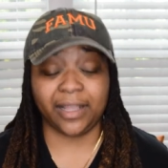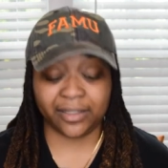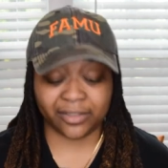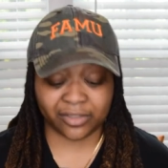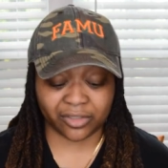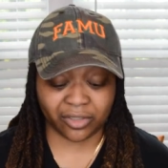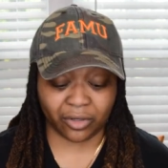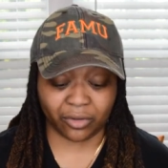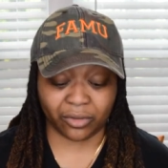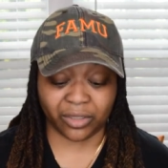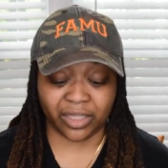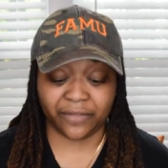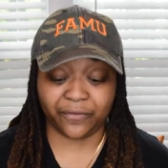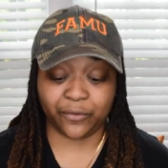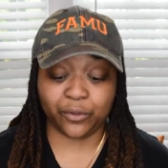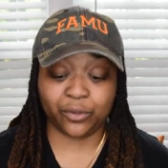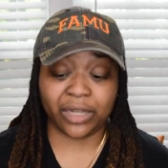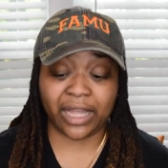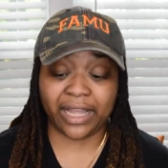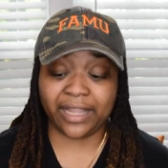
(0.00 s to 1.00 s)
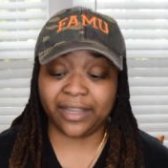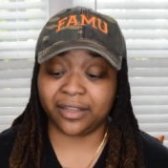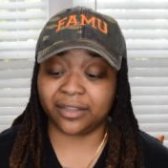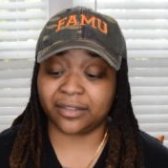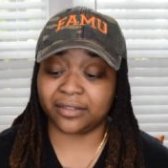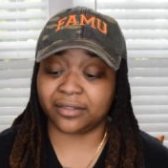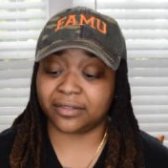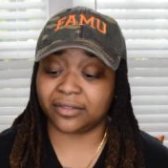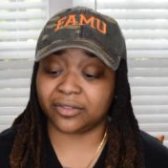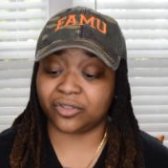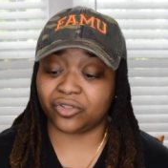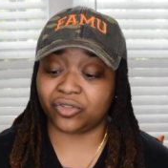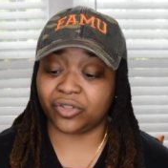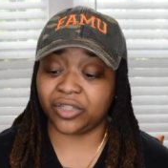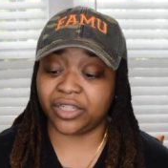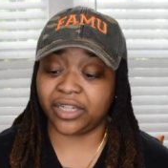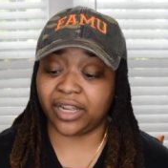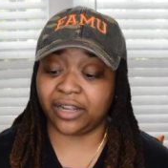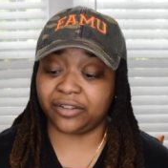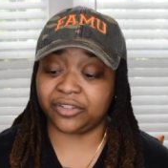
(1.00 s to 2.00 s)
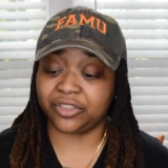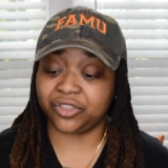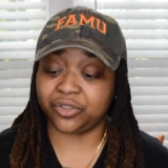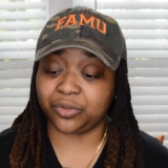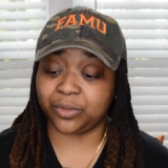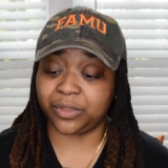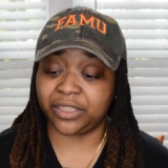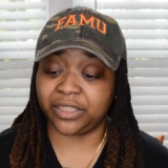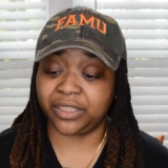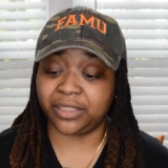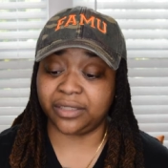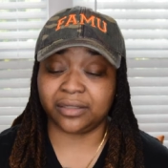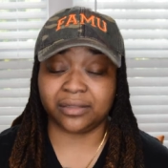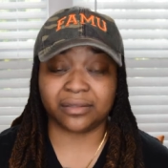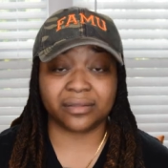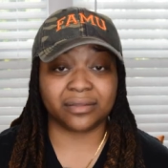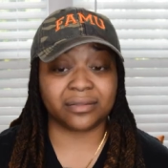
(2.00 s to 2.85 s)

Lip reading: So if you like Green Irish Tweed,